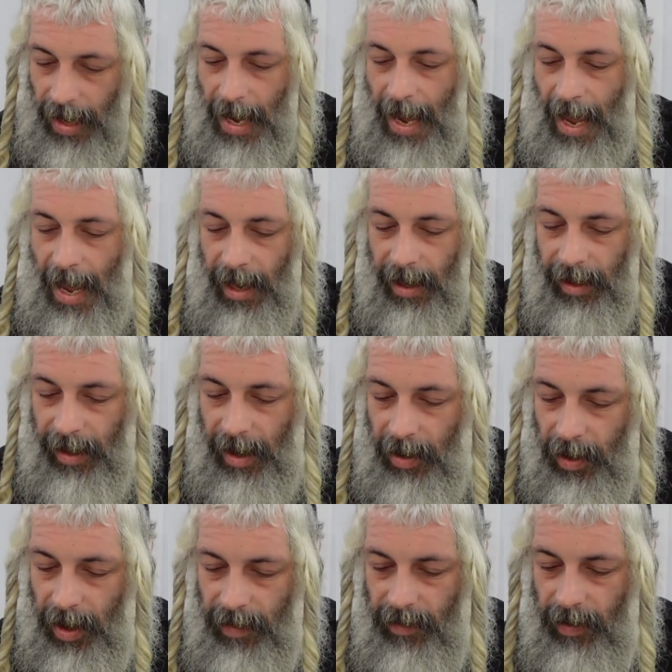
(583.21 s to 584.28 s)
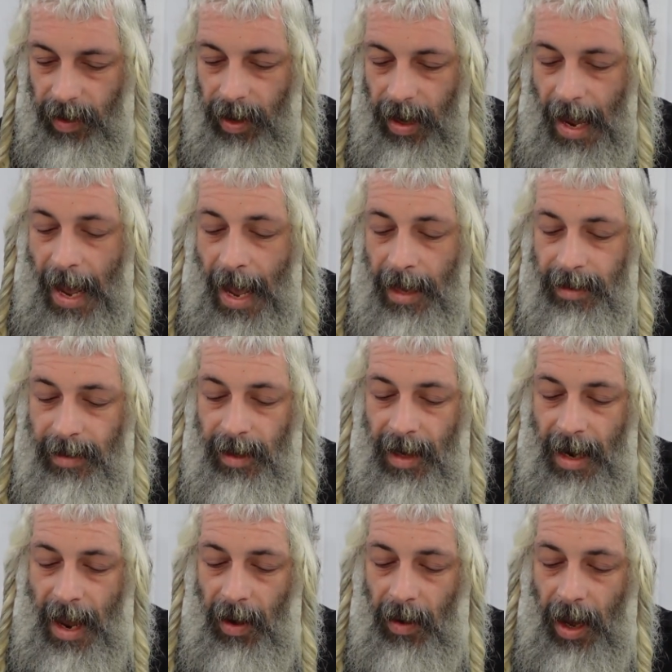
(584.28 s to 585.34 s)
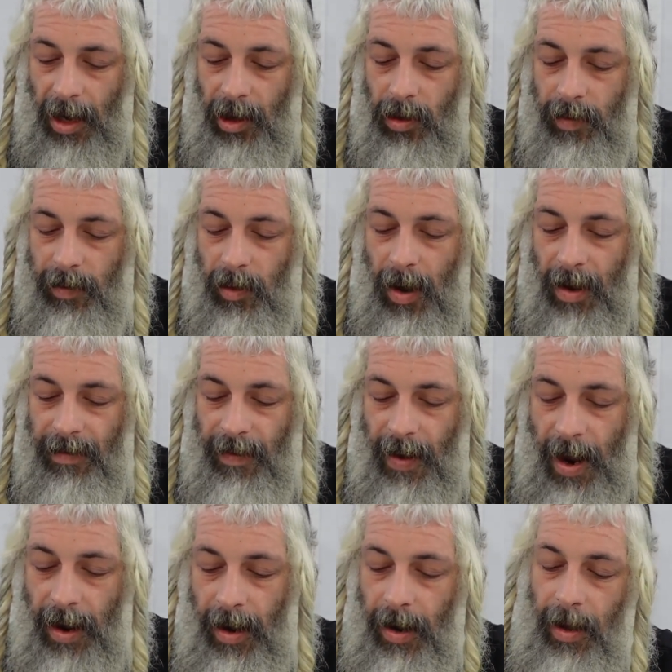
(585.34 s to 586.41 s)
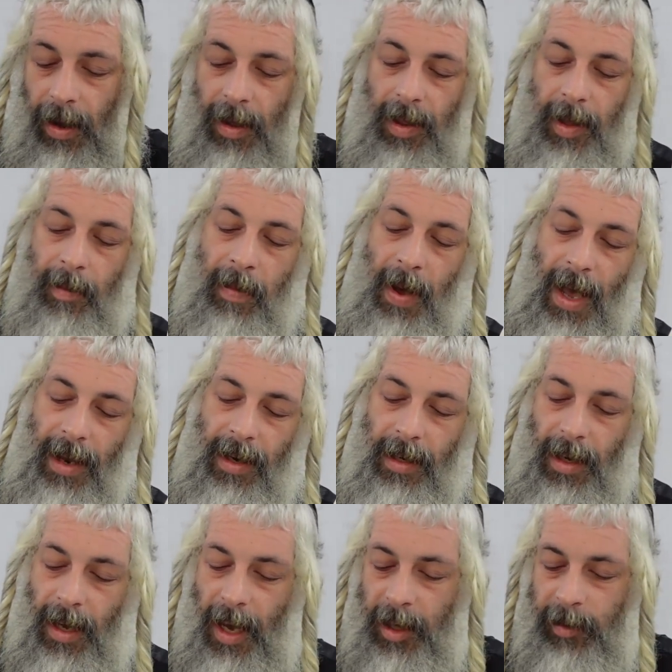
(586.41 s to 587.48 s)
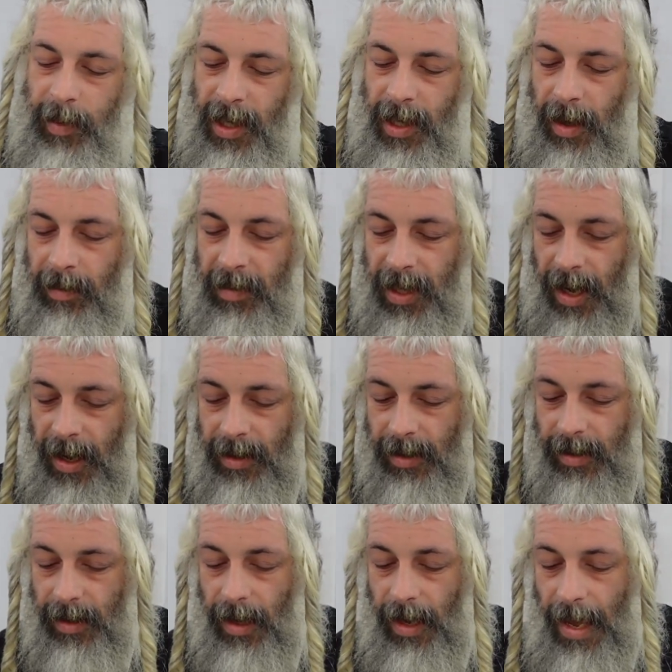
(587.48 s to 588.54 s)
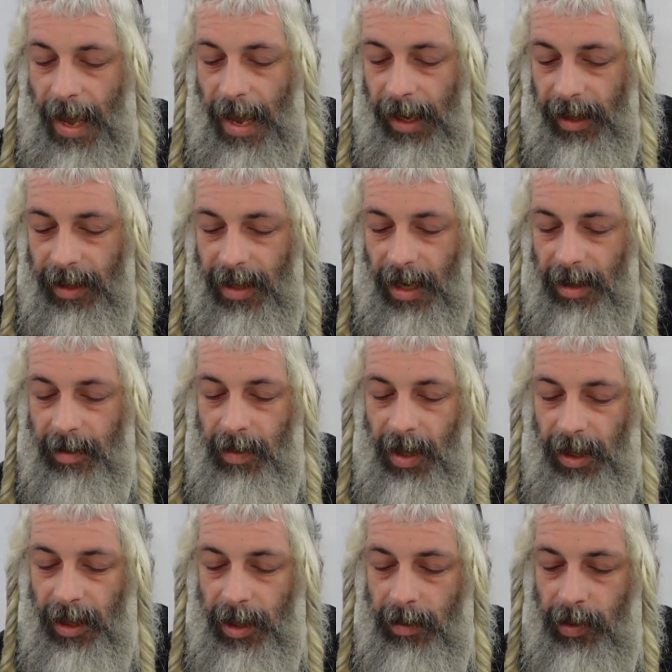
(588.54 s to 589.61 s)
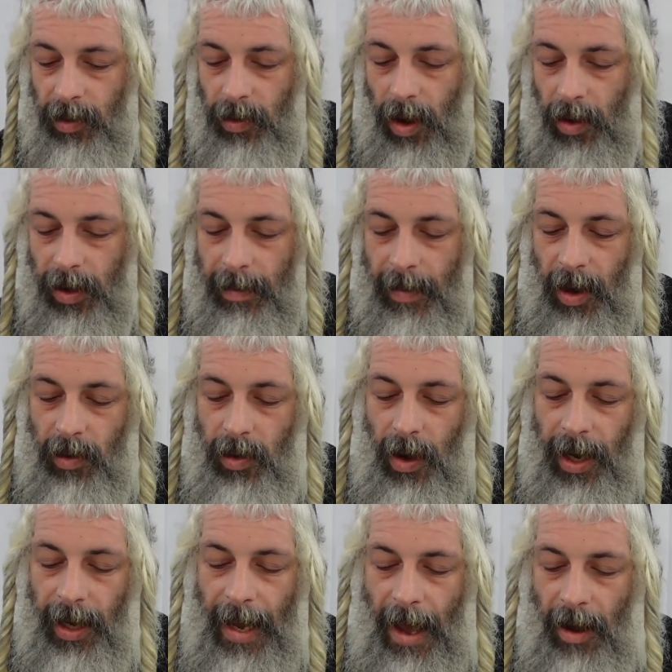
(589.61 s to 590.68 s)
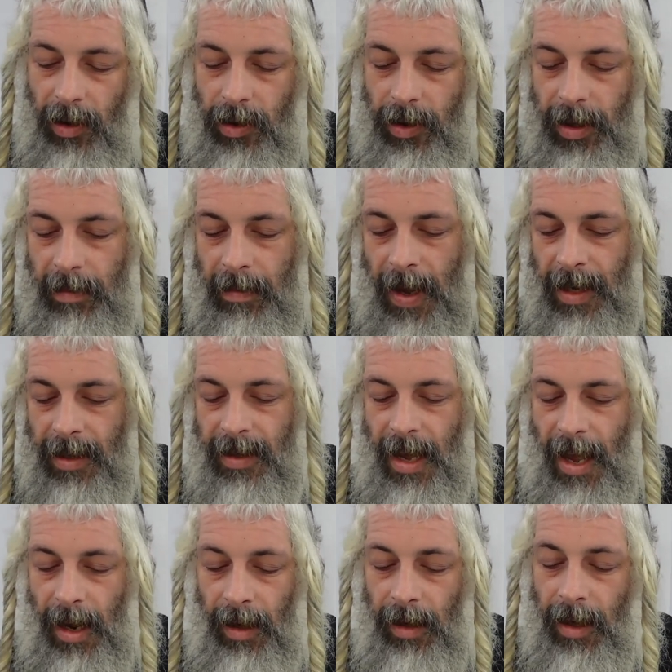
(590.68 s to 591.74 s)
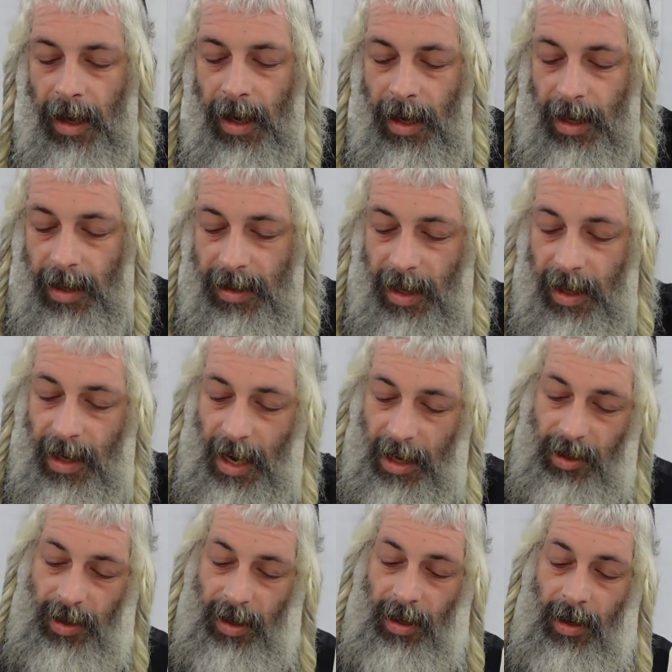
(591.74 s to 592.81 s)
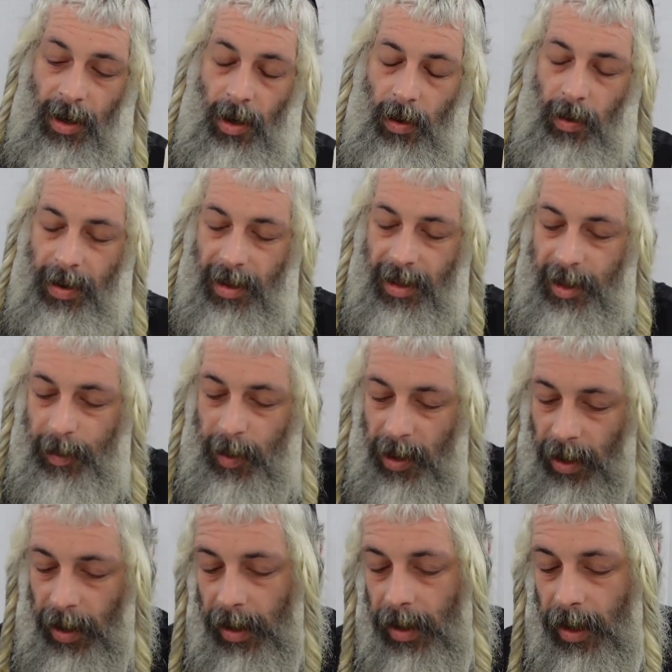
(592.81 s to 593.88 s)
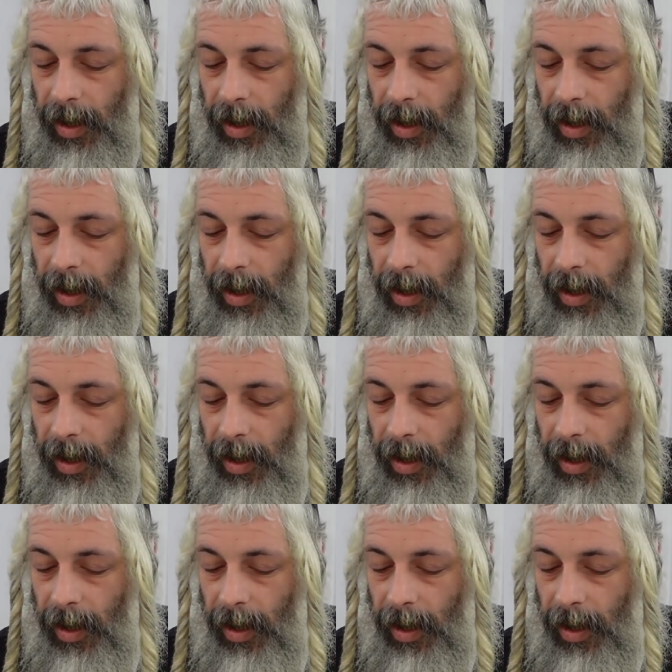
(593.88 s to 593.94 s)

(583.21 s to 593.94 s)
However, ata, now, hagufu afar, the body has become dust. Ech yatmid chiburo im haruach, how could it maintain its connection with the spirit?